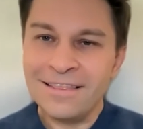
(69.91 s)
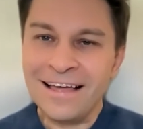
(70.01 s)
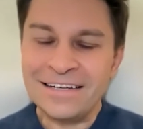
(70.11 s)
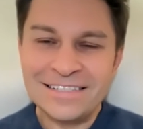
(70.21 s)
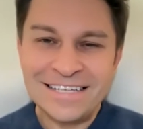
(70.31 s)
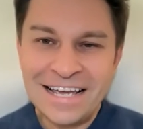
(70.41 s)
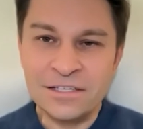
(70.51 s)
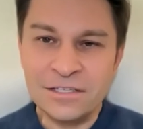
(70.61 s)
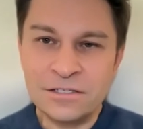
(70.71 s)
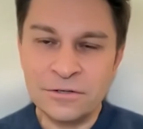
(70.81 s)
that
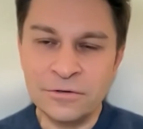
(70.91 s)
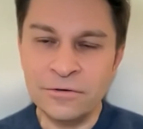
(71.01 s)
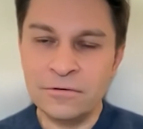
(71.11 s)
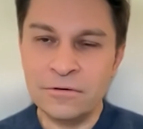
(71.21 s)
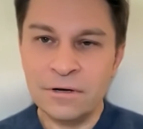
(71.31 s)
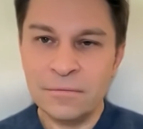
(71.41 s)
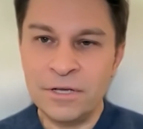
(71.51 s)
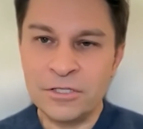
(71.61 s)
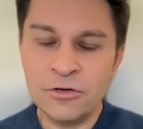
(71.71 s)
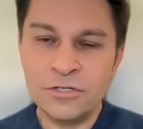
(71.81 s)
tends to
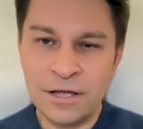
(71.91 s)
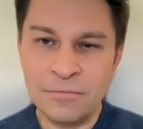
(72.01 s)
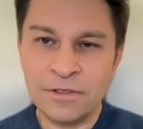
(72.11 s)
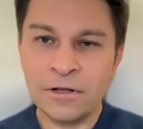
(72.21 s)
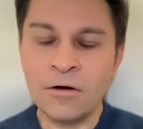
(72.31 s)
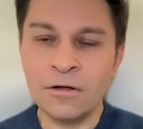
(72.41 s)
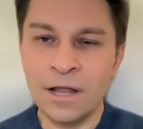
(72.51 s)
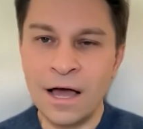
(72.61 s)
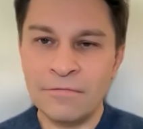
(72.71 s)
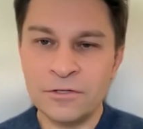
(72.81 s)
be associated with longer
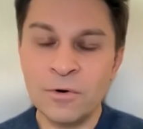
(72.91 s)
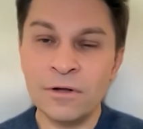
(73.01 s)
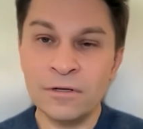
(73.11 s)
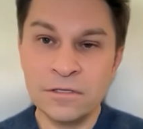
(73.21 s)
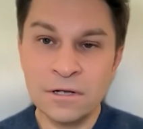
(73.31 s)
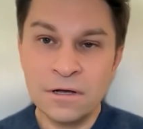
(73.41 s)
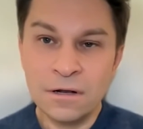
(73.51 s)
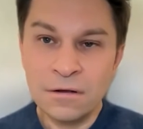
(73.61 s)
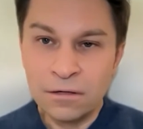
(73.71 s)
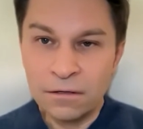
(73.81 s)
life, as well as
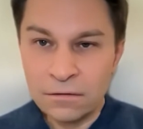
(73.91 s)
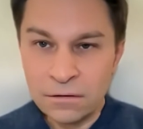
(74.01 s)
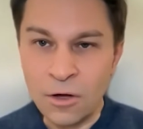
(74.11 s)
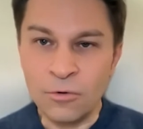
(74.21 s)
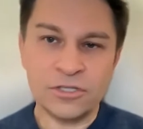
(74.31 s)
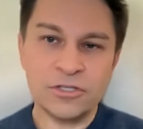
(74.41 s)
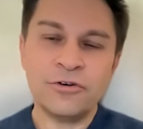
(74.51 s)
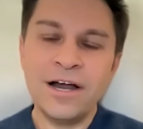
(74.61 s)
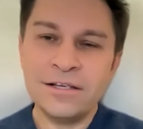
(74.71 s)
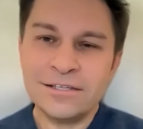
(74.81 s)
lower
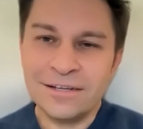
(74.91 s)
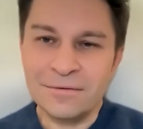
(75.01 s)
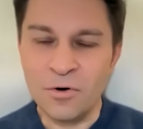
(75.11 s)
stress